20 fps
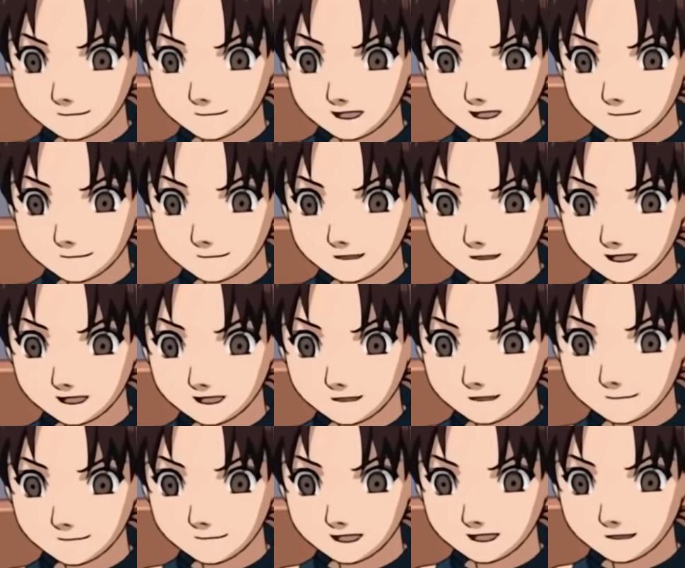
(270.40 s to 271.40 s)
No matter how many
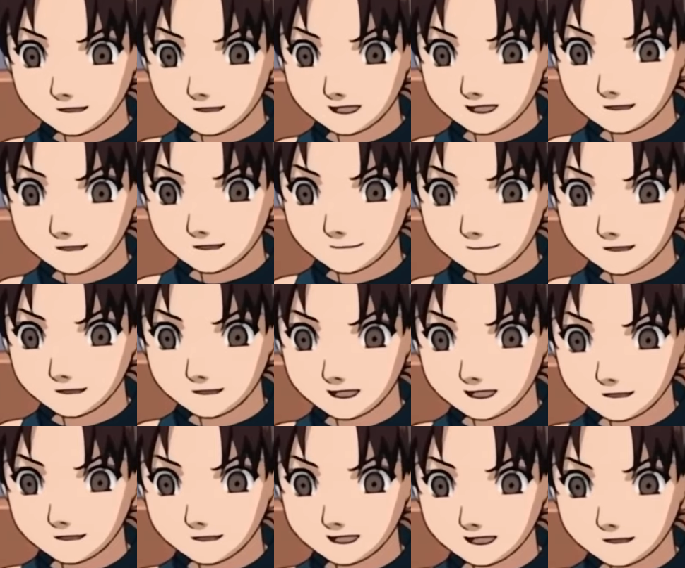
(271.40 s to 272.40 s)
times Naruto
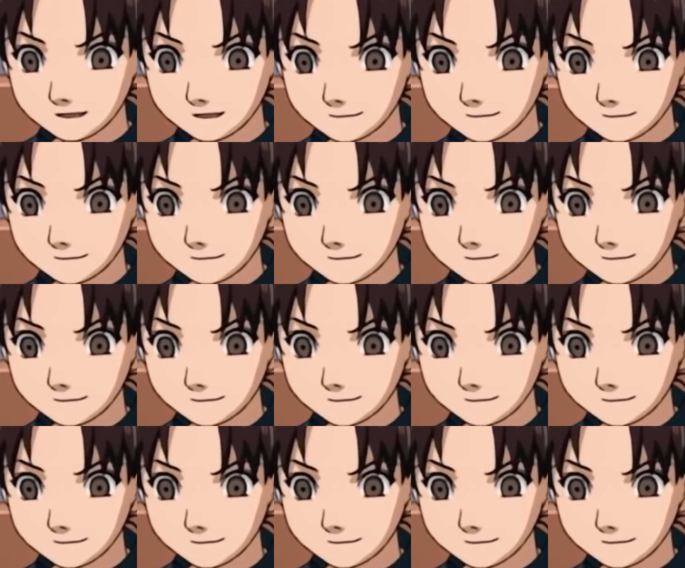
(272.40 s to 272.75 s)
attacks him,